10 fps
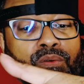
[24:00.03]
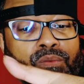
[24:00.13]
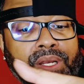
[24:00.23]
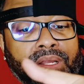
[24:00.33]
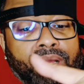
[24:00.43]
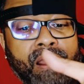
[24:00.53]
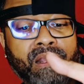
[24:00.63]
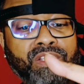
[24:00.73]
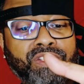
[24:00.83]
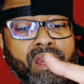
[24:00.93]
when the
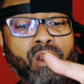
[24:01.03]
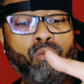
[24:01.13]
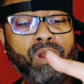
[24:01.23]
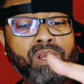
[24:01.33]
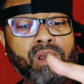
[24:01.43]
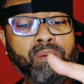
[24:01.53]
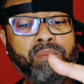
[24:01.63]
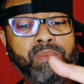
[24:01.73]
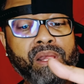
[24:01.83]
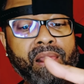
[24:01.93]
shell would
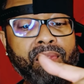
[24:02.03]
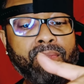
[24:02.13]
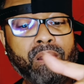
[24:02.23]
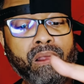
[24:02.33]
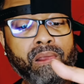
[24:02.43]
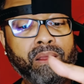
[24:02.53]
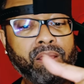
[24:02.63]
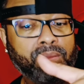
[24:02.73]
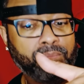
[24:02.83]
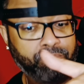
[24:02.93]
come
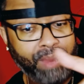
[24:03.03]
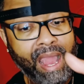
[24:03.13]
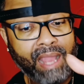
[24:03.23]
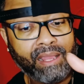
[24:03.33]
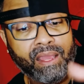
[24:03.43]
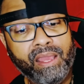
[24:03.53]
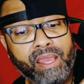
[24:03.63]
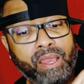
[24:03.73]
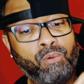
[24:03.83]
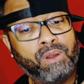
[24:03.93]
back,
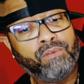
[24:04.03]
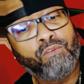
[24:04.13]
it would